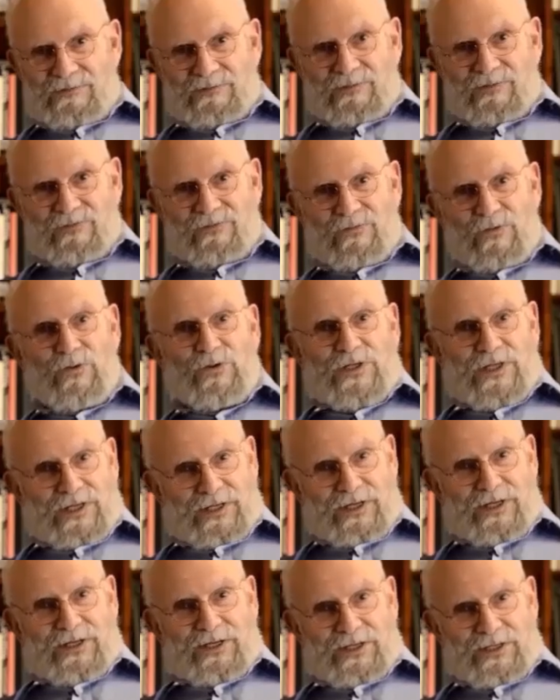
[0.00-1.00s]
40
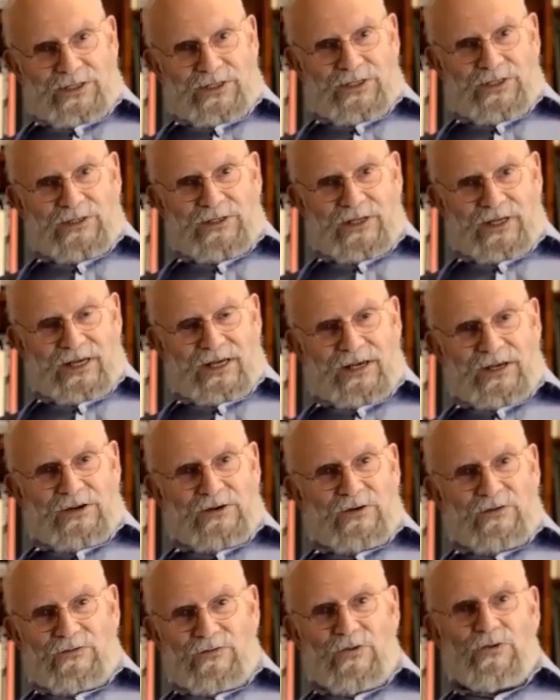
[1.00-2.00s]
years,
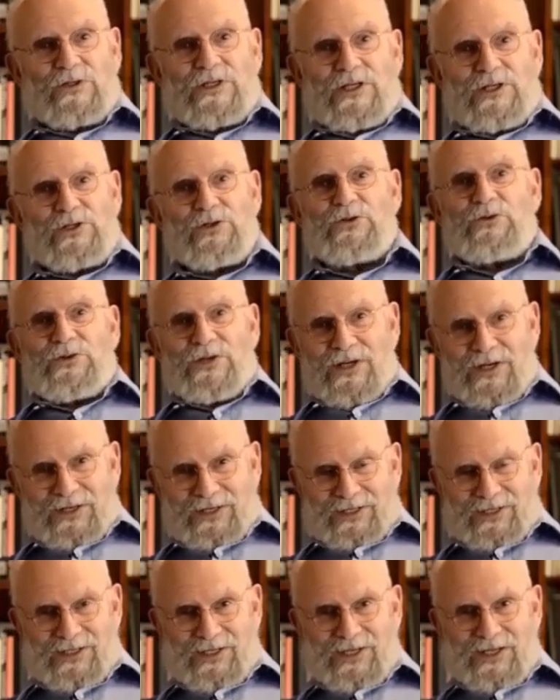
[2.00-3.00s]
or 42
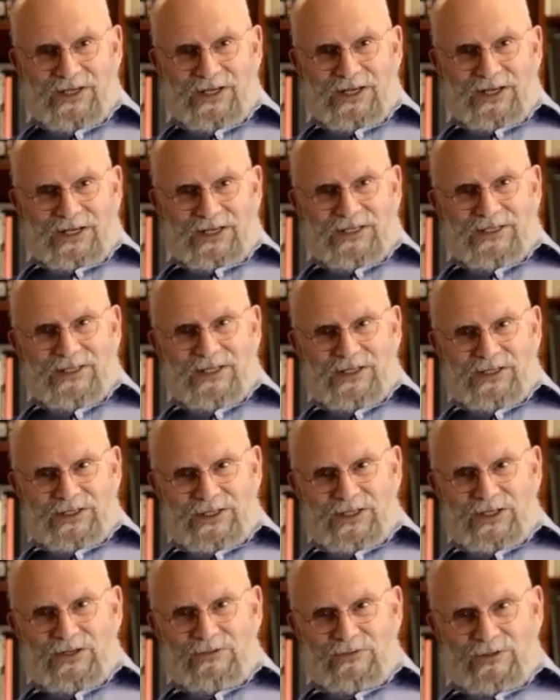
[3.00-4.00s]
years,
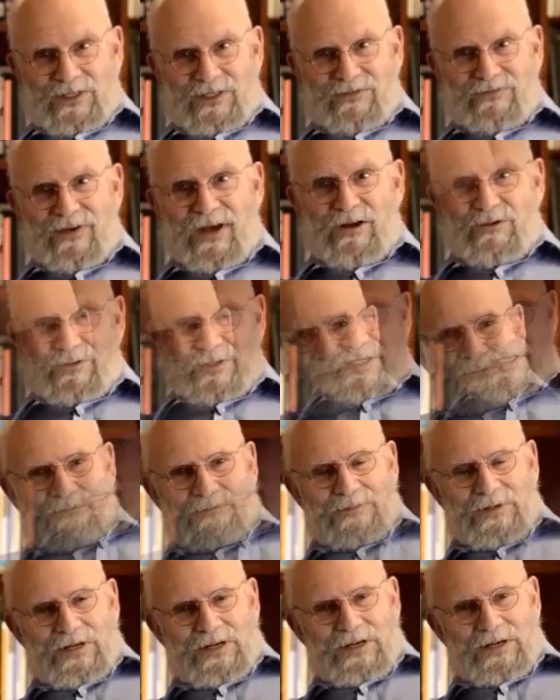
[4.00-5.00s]
since it was
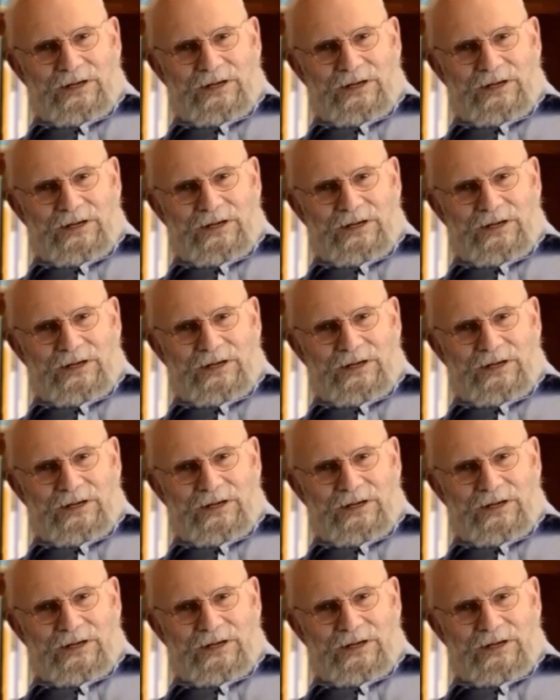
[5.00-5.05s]
founded.